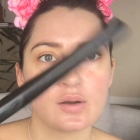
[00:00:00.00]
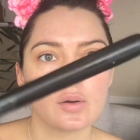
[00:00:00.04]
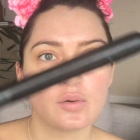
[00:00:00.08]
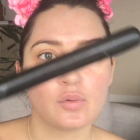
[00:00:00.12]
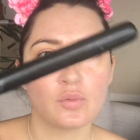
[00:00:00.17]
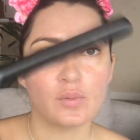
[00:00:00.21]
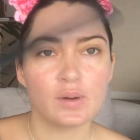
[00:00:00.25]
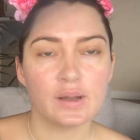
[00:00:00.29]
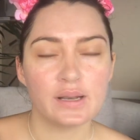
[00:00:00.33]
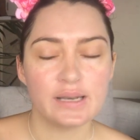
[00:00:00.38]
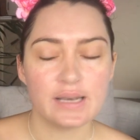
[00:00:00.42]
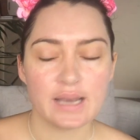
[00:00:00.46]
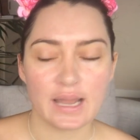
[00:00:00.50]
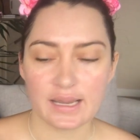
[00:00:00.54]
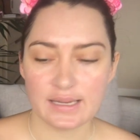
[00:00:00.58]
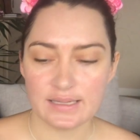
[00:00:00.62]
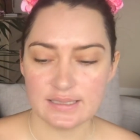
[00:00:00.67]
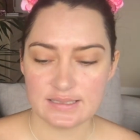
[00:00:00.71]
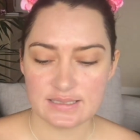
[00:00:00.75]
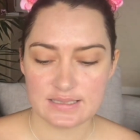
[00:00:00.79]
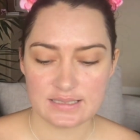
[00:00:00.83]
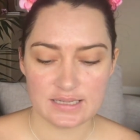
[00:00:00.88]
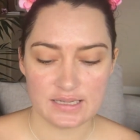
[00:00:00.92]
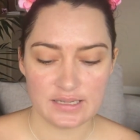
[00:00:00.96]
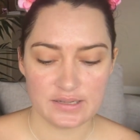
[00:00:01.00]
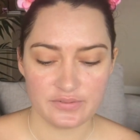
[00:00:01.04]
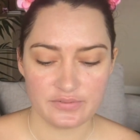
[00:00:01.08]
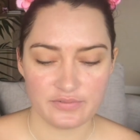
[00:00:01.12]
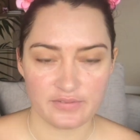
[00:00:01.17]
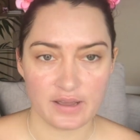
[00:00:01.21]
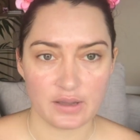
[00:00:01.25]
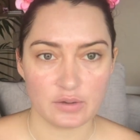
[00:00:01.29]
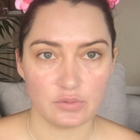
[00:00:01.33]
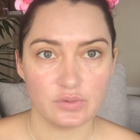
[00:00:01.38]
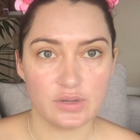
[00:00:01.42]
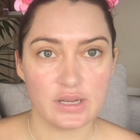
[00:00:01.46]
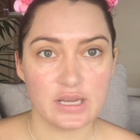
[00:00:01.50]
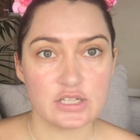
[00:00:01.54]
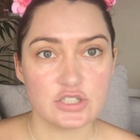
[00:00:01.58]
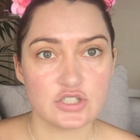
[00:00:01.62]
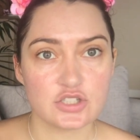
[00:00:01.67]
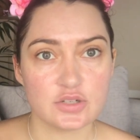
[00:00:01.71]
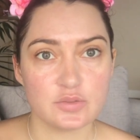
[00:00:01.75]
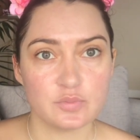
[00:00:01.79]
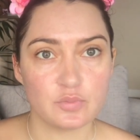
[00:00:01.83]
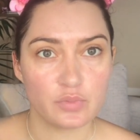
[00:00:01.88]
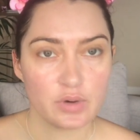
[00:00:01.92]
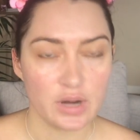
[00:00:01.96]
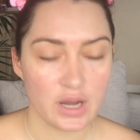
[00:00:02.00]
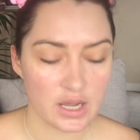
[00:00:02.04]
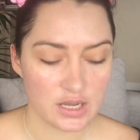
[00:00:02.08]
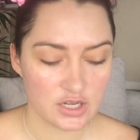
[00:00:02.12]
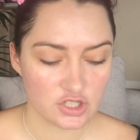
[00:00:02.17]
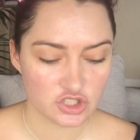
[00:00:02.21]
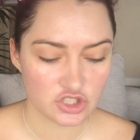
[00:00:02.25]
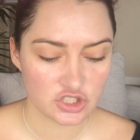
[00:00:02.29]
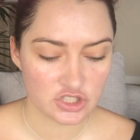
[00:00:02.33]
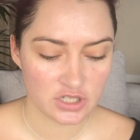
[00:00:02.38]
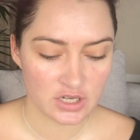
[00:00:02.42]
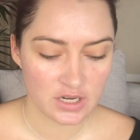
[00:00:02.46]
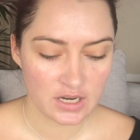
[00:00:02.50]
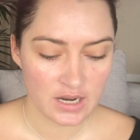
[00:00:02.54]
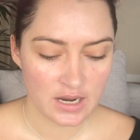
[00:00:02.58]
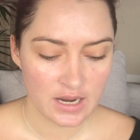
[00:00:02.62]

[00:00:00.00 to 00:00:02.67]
190 foundation brush